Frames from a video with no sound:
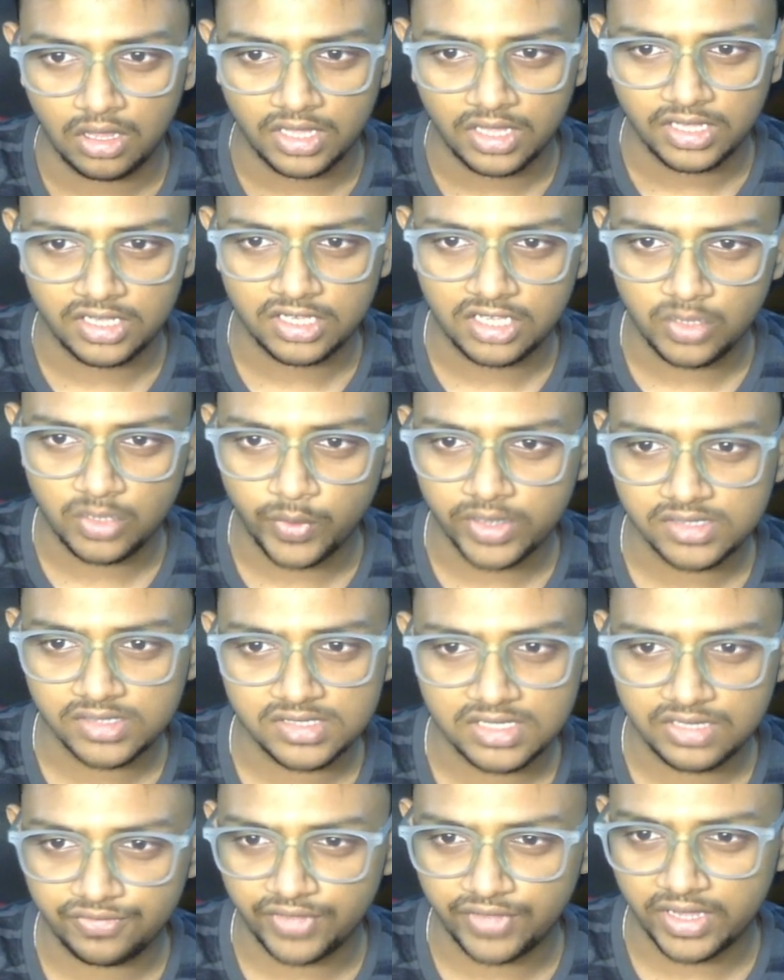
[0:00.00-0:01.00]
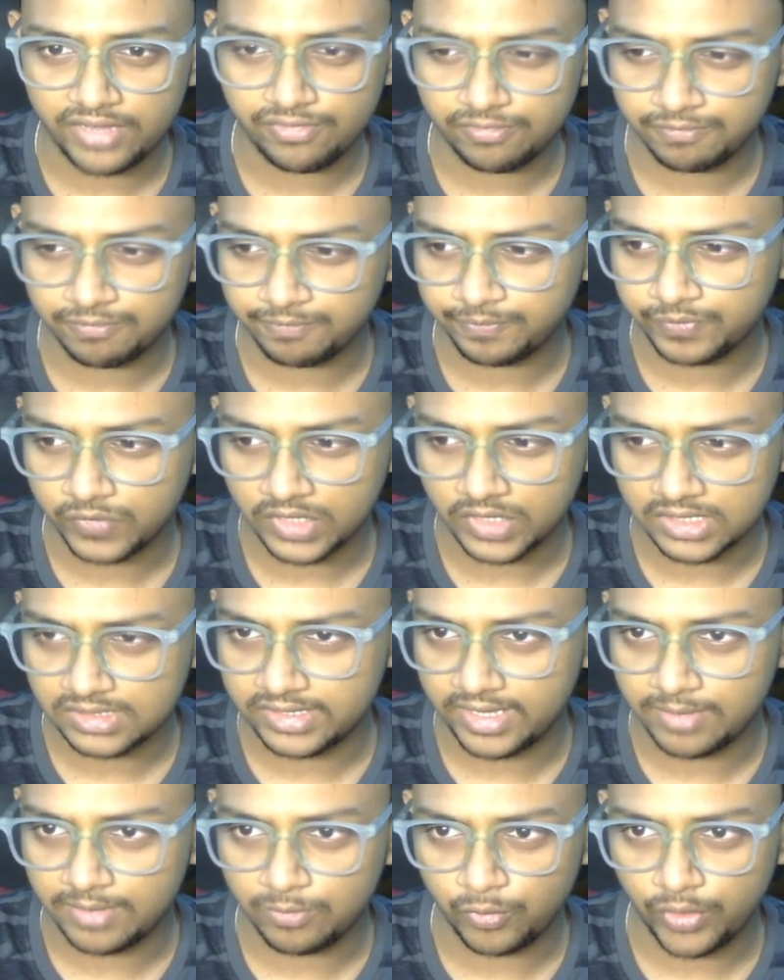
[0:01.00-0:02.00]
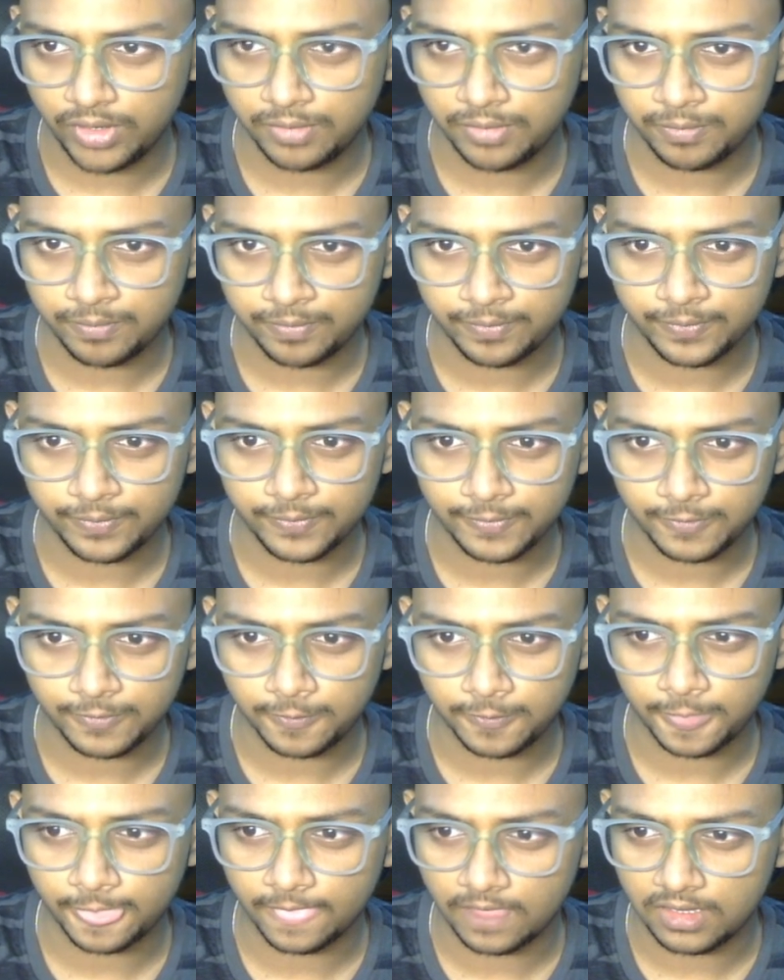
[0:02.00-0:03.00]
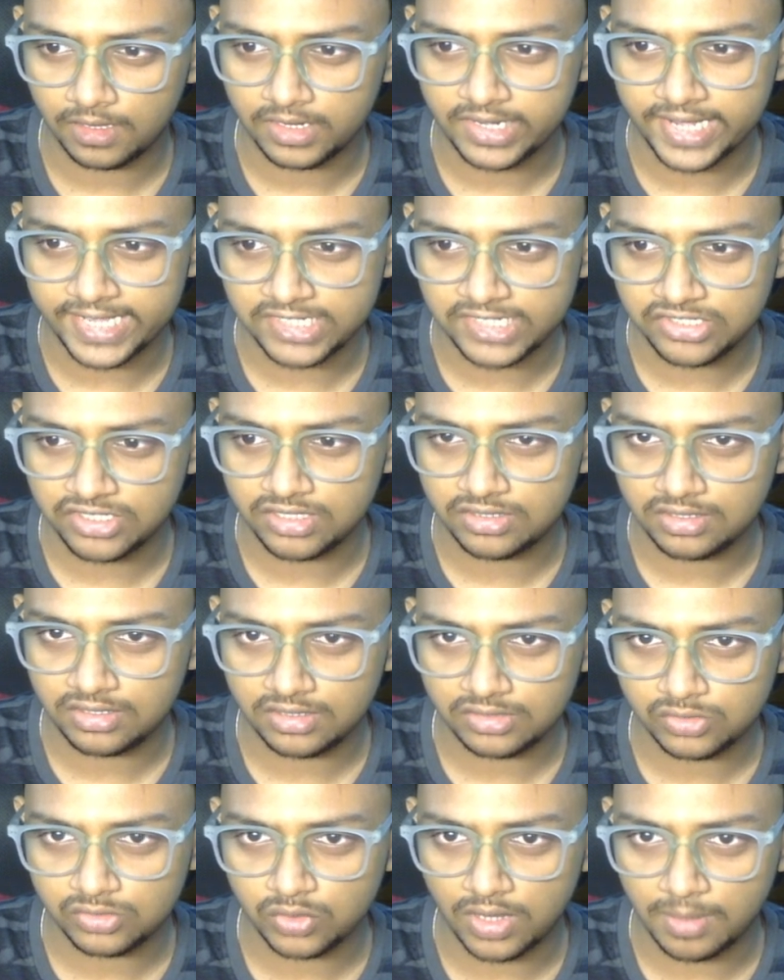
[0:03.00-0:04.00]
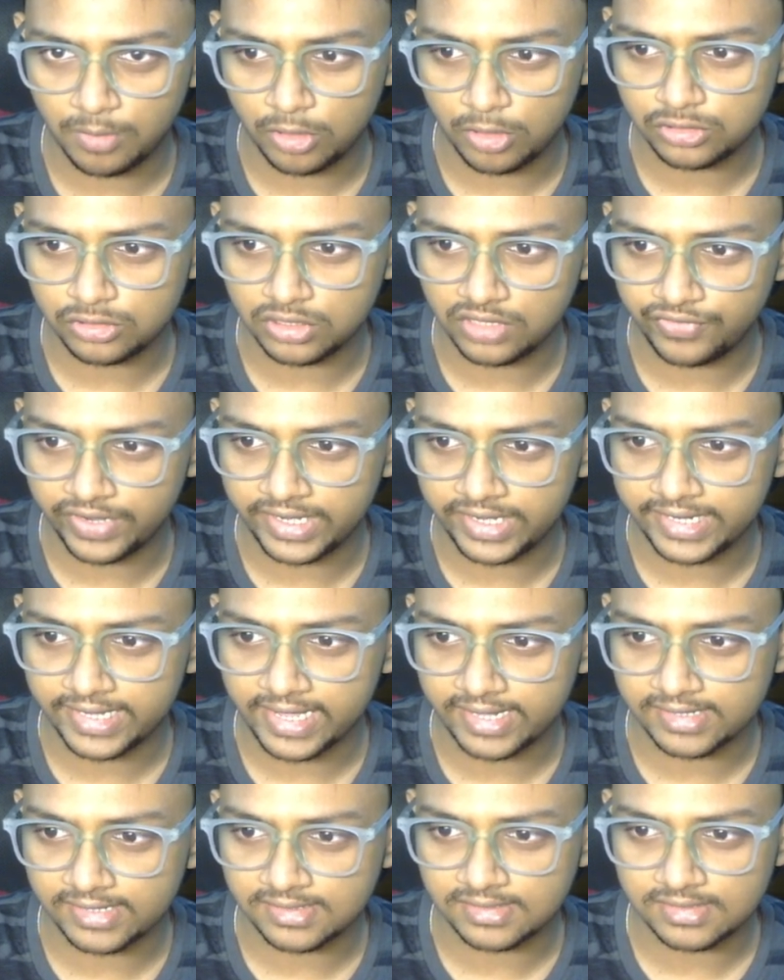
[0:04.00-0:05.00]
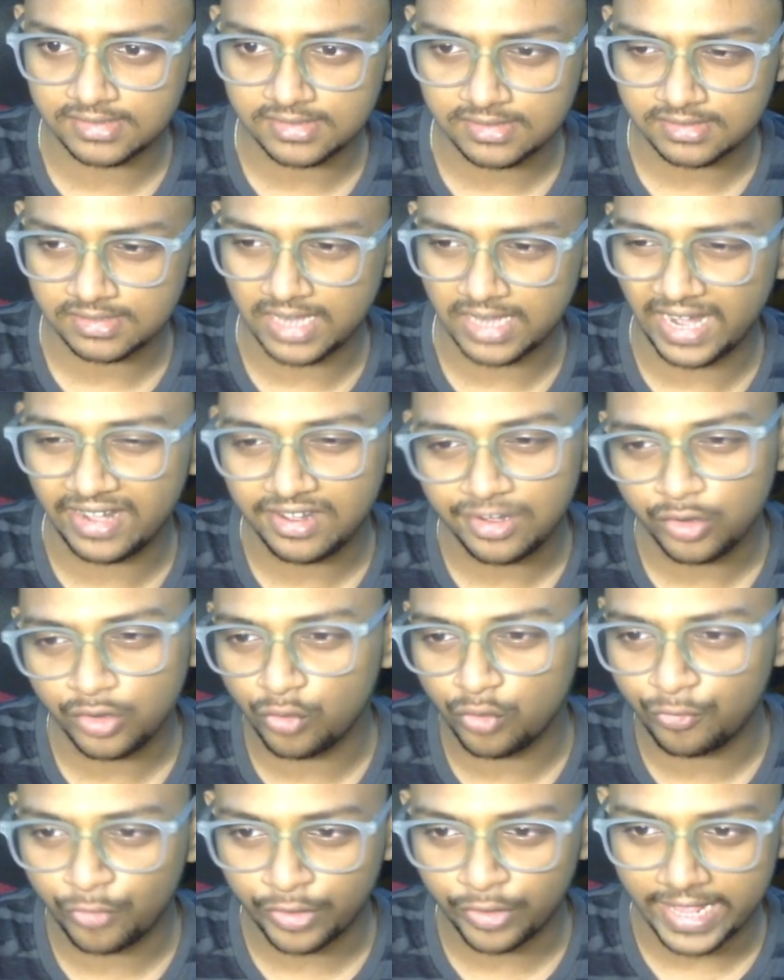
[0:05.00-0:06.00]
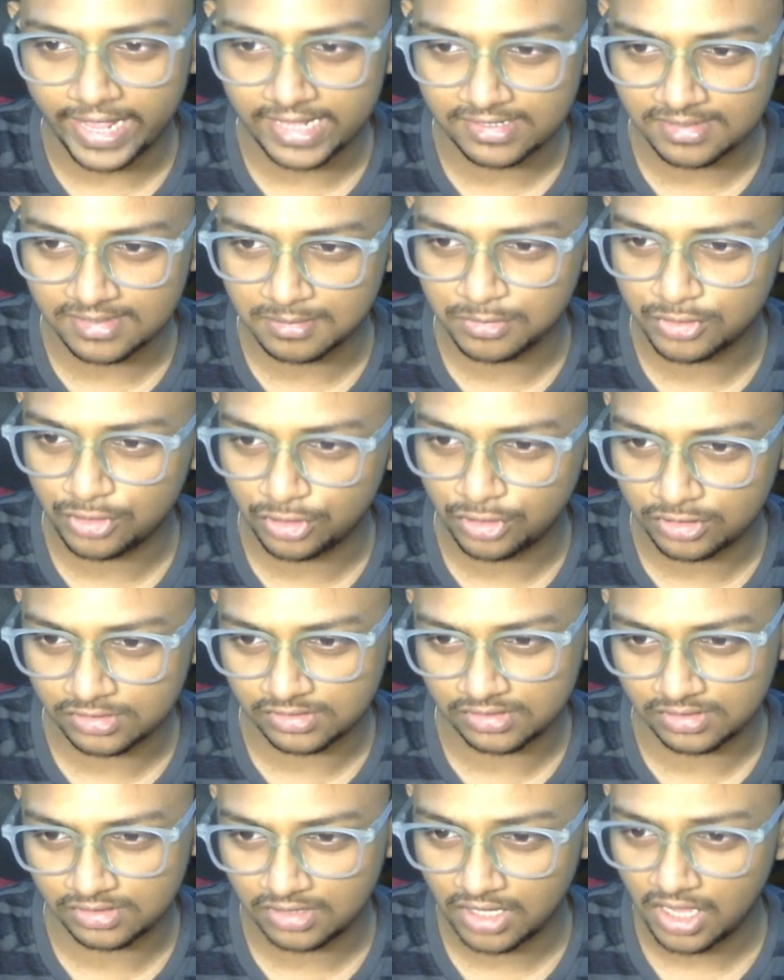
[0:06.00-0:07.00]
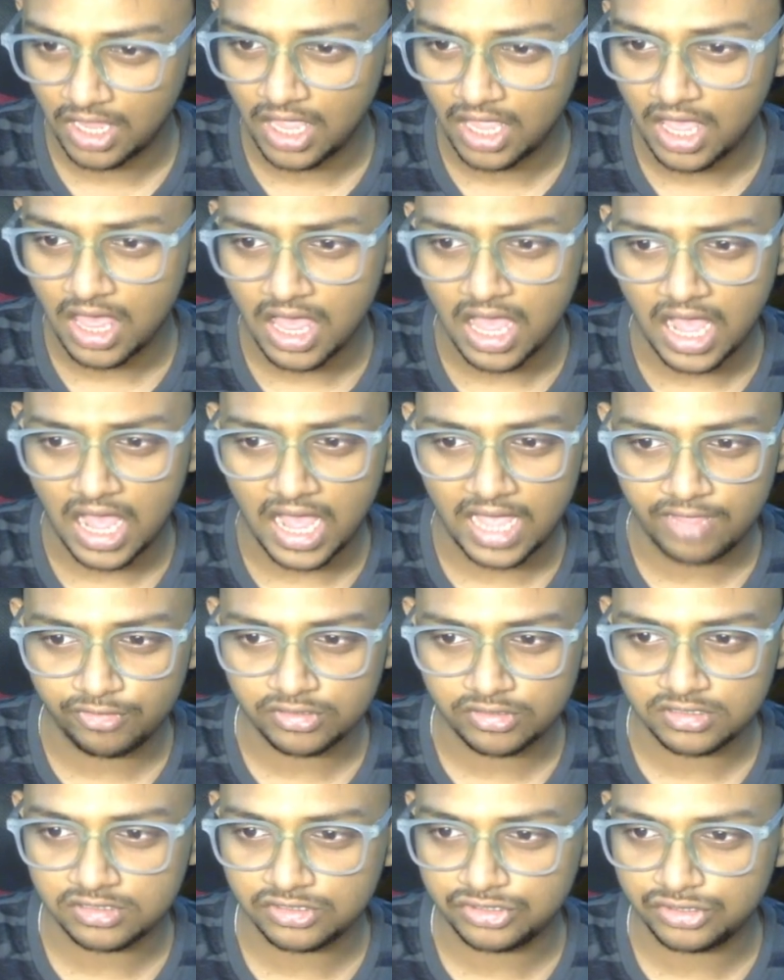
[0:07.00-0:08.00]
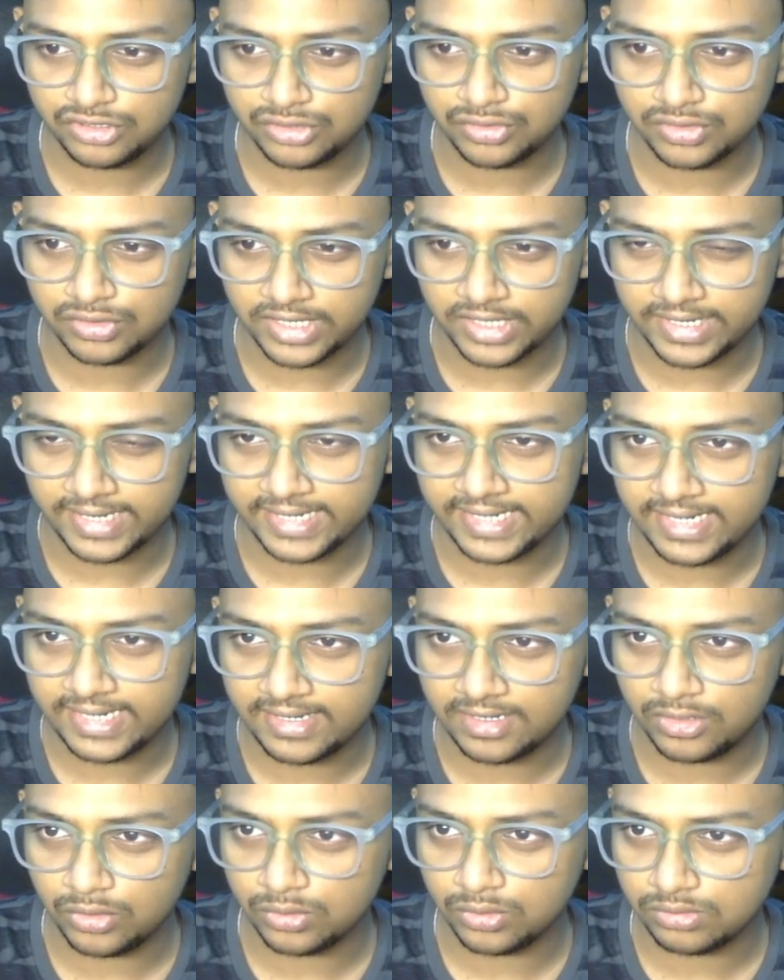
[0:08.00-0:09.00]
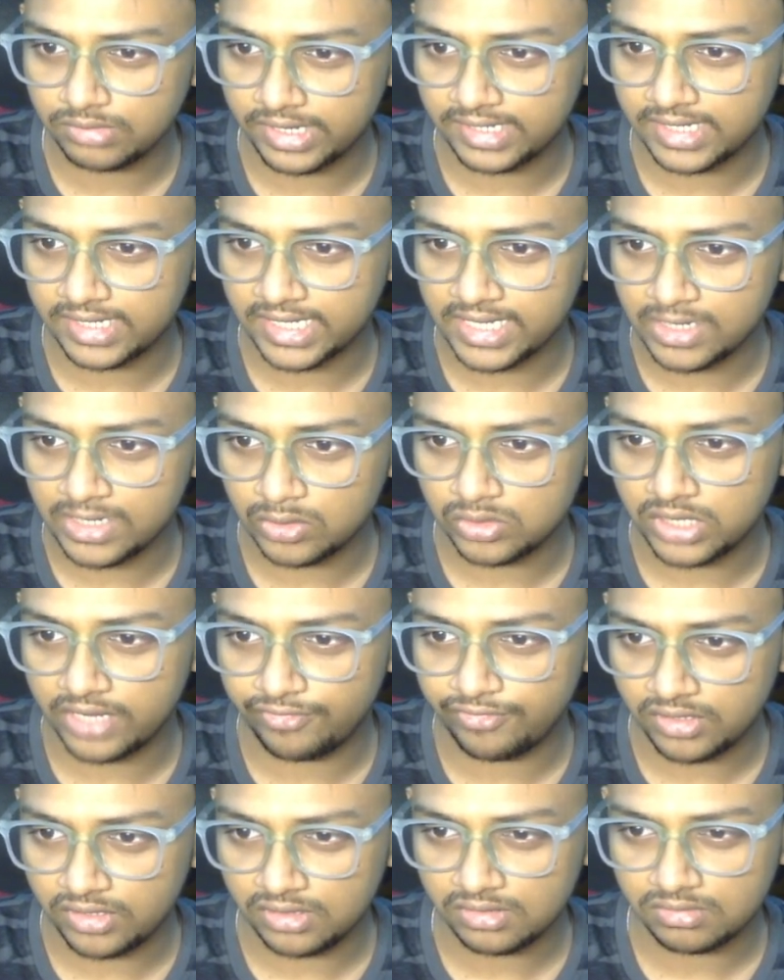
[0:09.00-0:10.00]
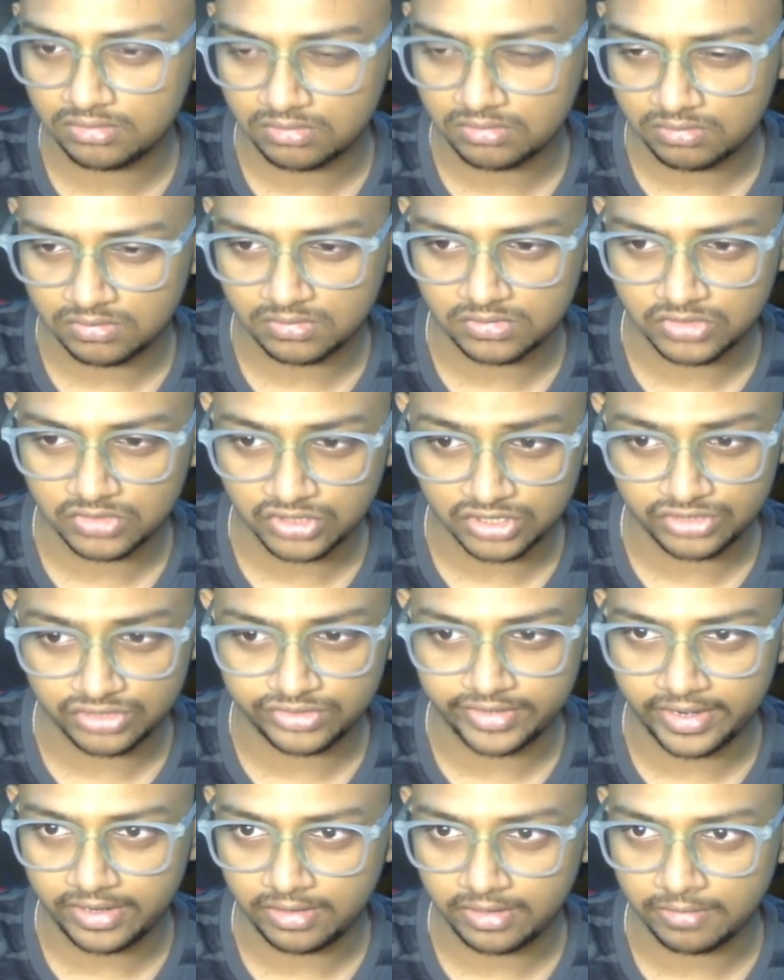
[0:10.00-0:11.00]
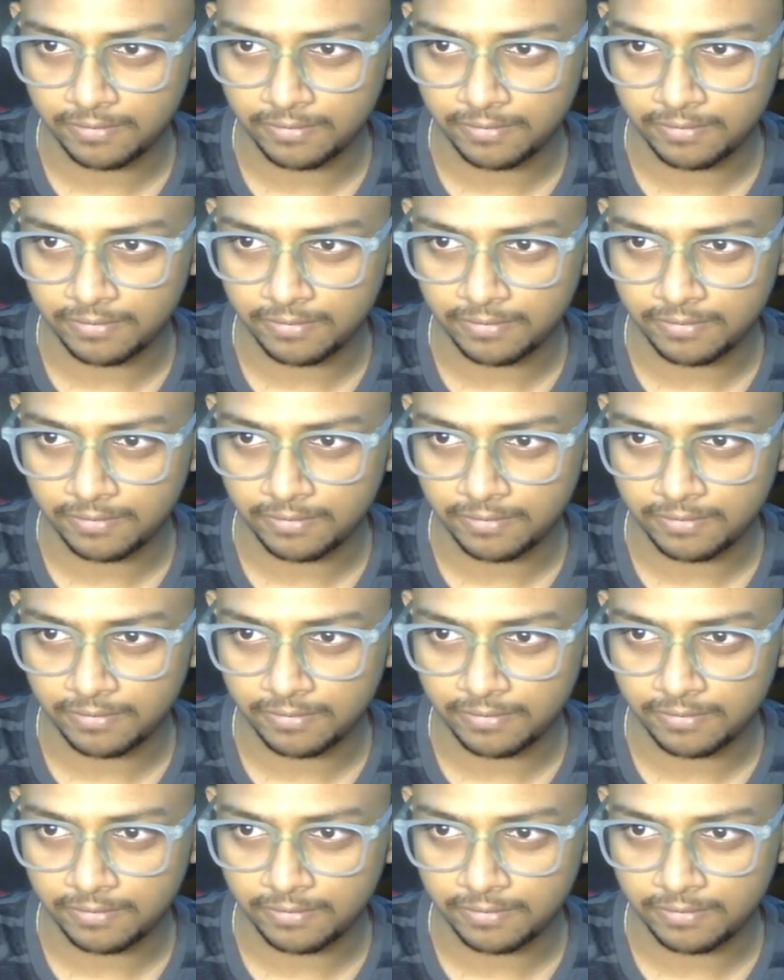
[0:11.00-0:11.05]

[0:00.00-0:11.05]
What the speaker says: He went c5, same way, knight g3, so I'm also defending against this. I didn't go for castle because I wasn't sure that I needed to get the king to safety just yet.